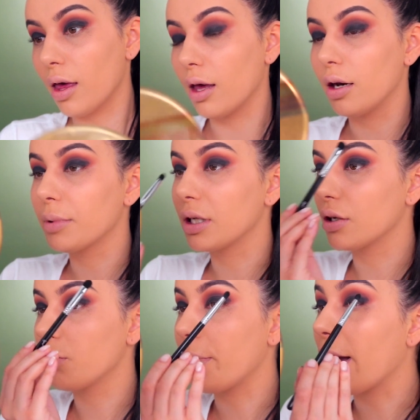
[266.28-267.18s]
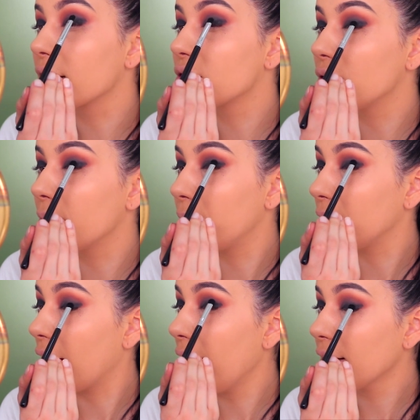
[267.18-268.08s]
And I'm gonna go back to the
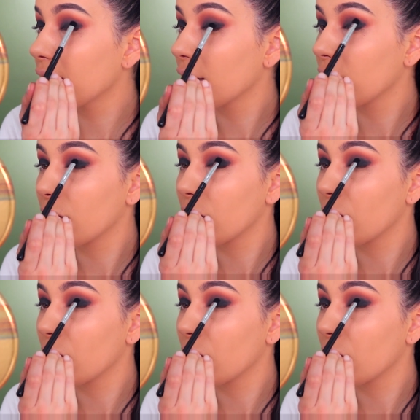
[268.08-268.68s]
black